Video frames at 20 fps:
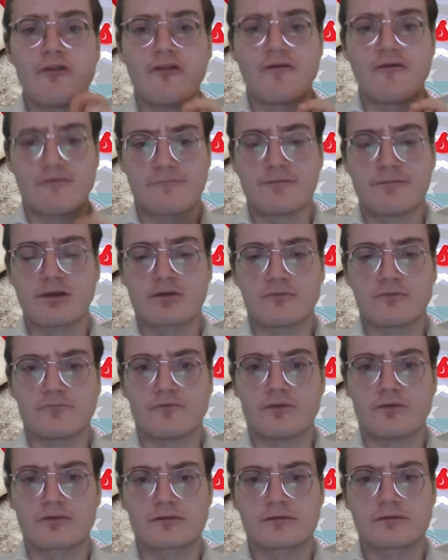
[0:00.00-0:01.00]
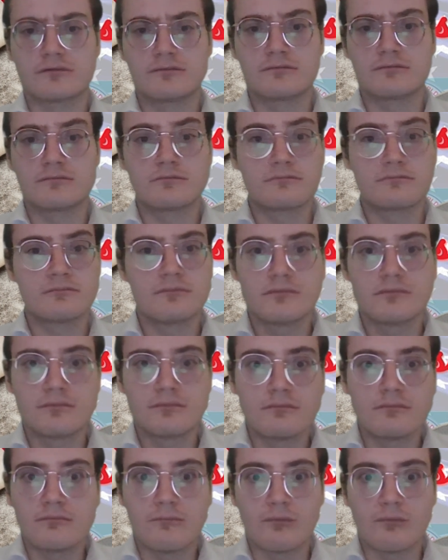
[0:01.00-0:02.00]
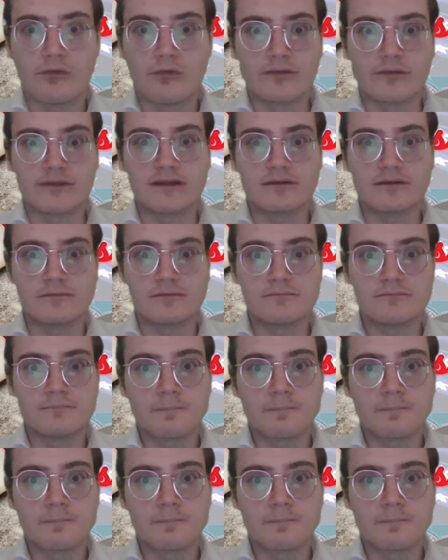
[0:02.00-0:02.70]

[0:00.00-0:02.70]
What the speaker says: the speaker vote. What do you mean?